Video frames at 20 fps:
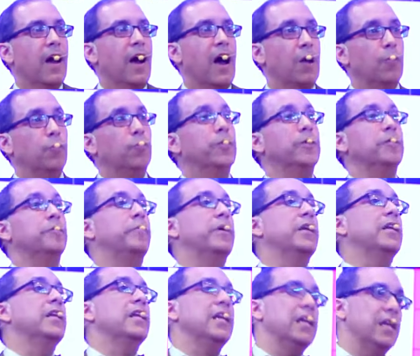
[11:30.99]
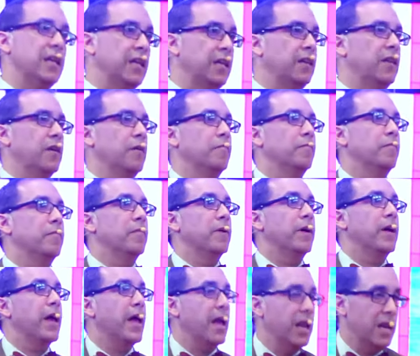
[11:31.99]
I wouldn't be needing them
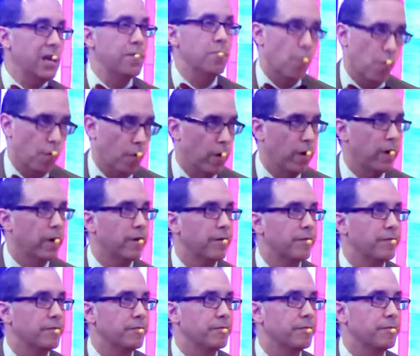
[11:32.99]
anymore.